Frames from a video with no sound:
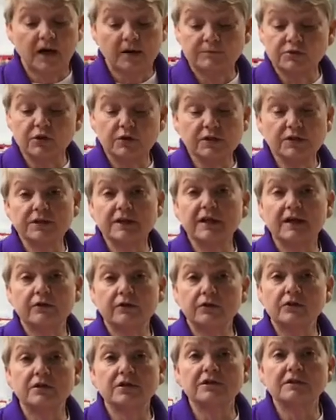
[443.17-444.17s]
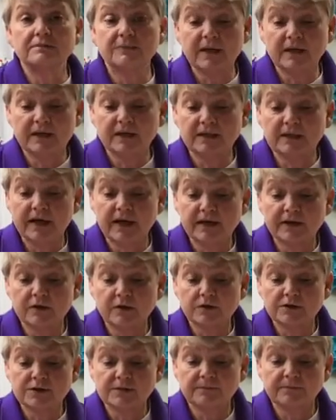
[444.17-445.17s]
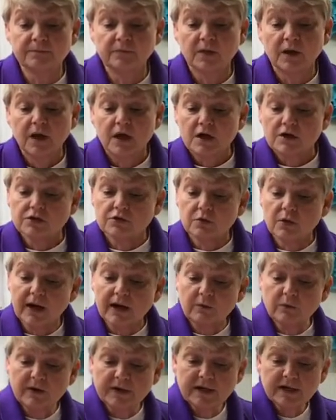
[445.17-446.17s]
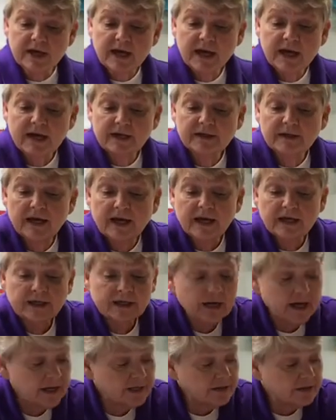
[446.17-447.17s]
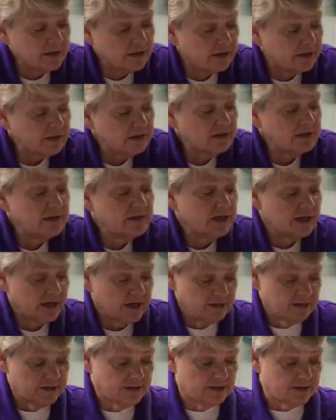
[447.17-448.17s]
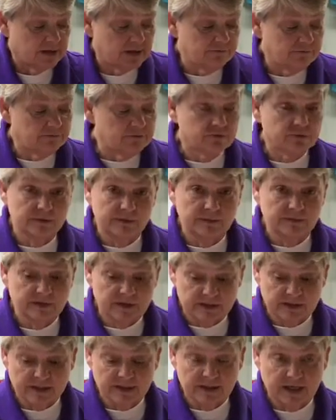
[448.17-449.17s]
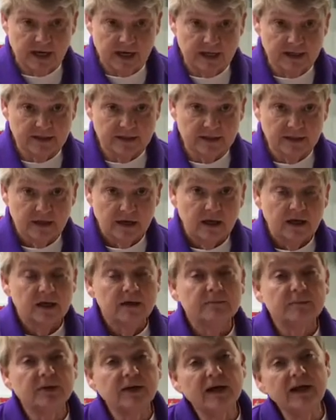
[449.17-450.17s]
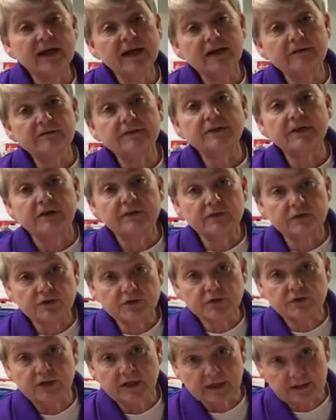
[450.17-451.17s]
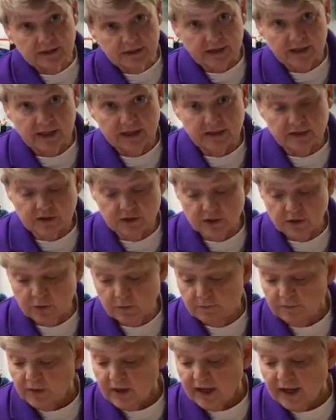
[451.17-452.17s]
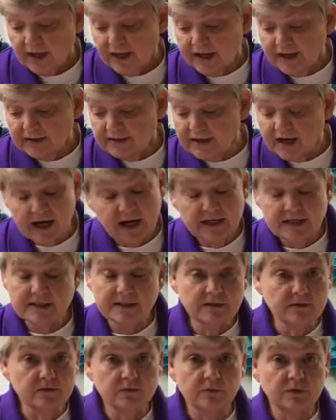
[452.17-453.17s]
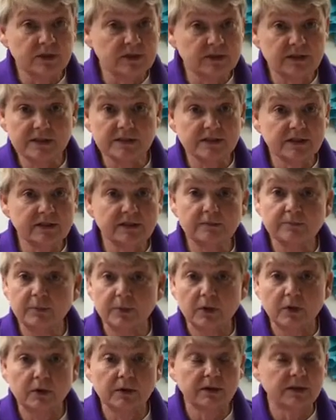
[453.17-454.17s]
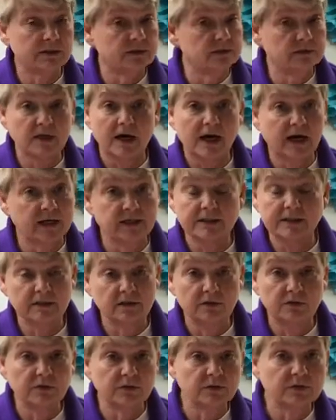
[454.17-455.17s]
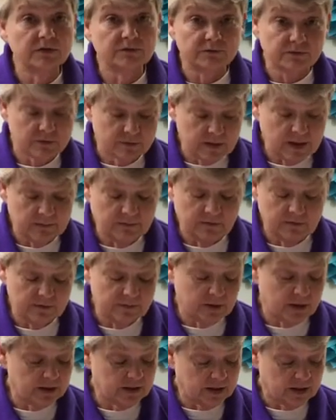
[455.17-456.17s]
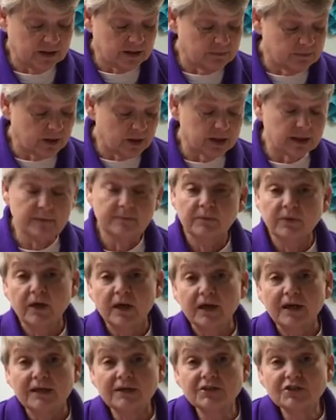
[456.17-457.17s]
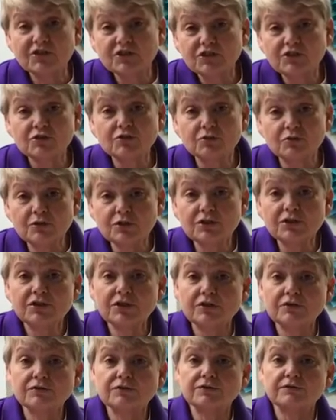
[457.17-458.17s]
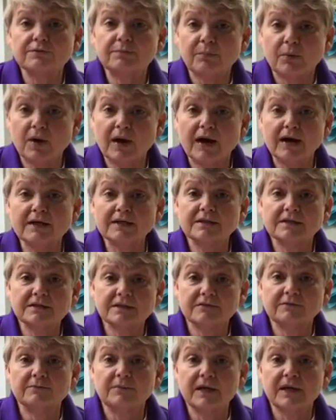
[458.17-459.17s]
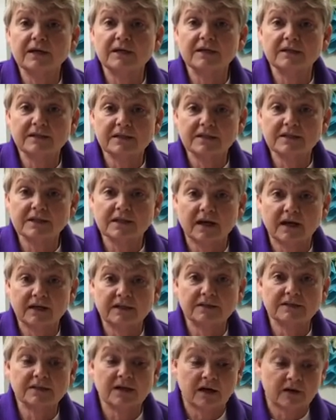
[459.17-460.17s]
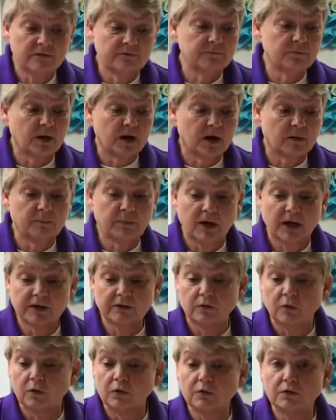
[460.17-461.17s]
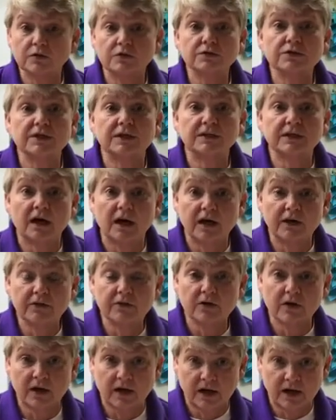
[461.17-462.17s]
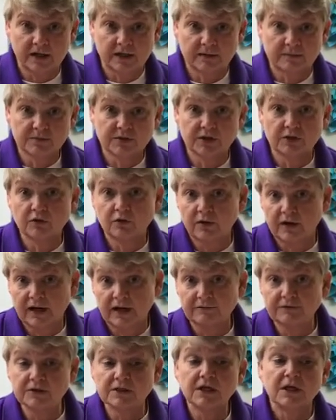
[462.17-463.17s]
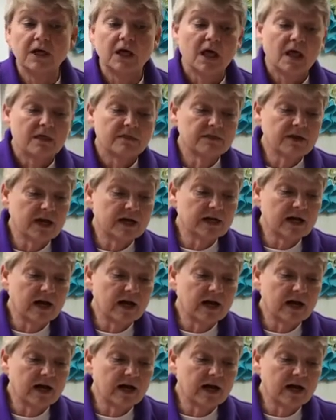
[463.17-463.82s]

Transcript: sewing together these many layers. So I went ahead and I cut the ends and I've trimmed the sides. But I have another trick that I do, and I didn't read this in a book and I didn't learn it from anybody. It's just through the years of practice of making these kinds of pot holders and other items and crafts that